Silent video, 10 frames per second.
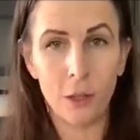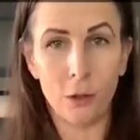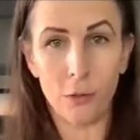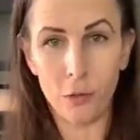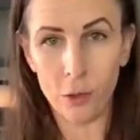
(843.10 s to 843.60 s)

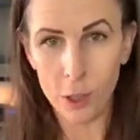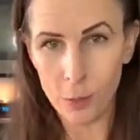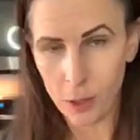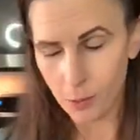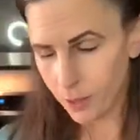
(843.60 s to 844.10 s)
little food
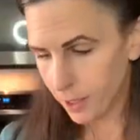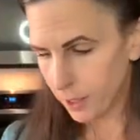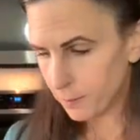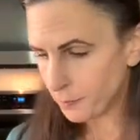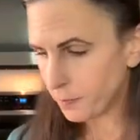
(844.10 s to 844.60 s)
experiment
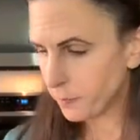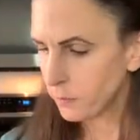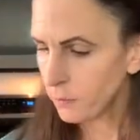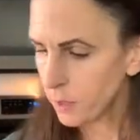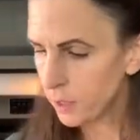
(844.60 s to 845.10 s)
here.
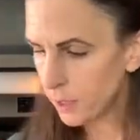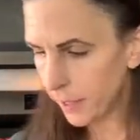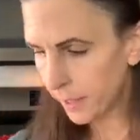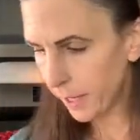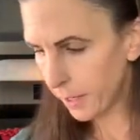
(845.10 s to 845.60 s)

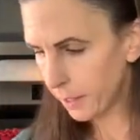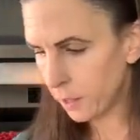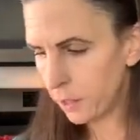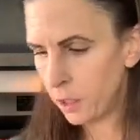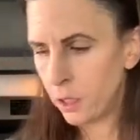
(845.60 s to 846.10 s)
And
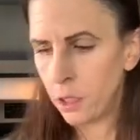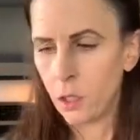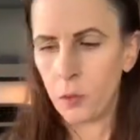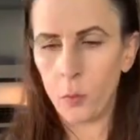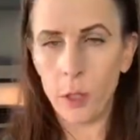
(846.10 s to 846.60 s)
then
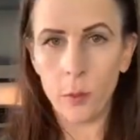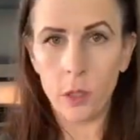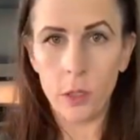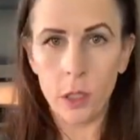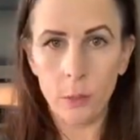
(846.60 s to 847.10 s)
we
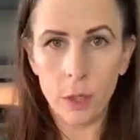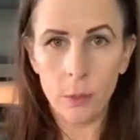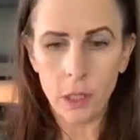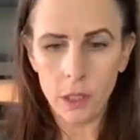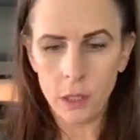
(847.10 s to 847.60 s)
will in a
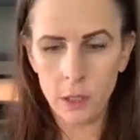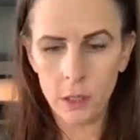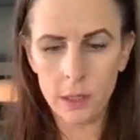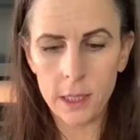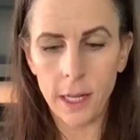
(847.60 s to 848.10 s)
moment
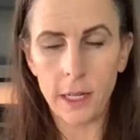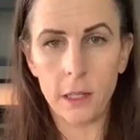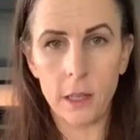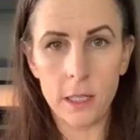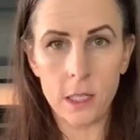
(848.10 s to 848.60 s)

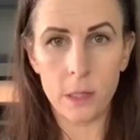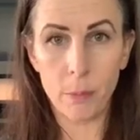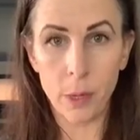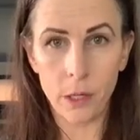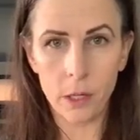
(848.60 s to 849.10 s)
take, this is
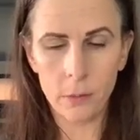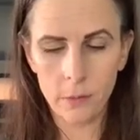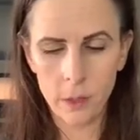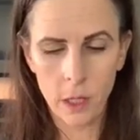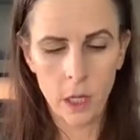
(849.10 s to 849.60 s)
butter,
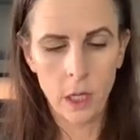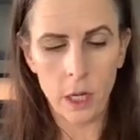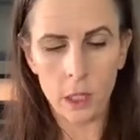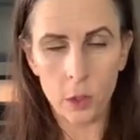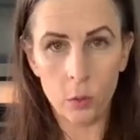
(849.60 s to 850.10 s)

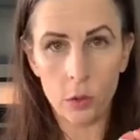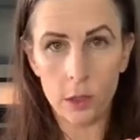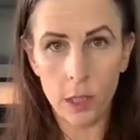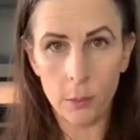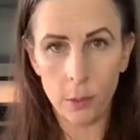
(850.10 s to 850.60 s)
and you will
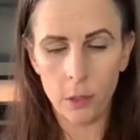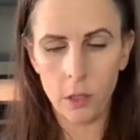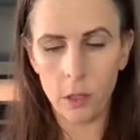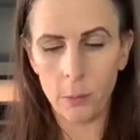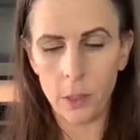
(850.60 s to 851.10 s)
dip
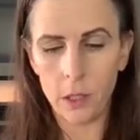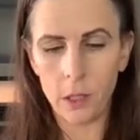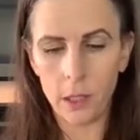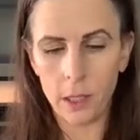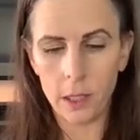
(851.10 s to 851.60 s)
the
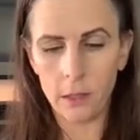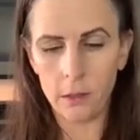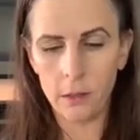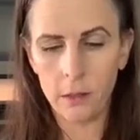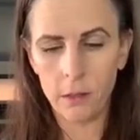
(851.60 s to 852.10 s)
butter
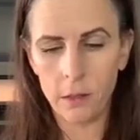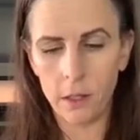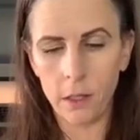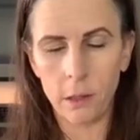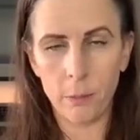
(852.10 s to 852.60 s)
in
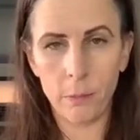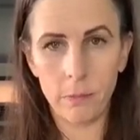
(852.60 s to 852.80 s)
the,